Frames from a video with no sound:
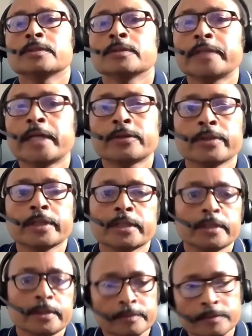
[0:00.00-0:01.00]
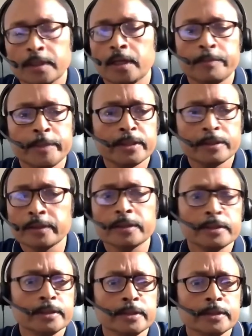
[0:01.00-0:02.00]
So that way, I mean,
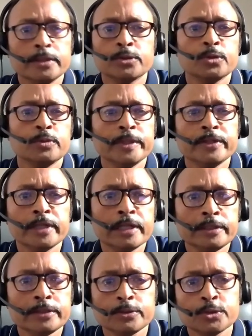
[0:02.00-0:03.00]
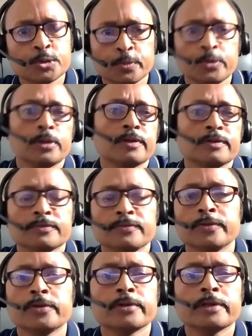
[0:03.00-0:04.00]
it would be really useful
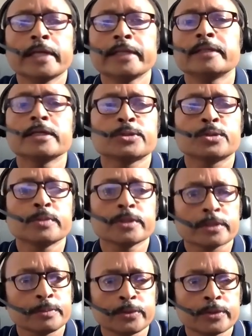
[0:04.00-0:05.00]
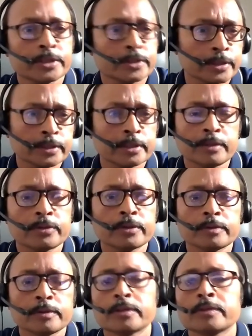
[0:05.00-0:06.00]
for like customer support, etc., or
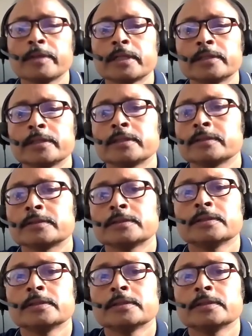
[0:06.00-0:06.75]
a lot of other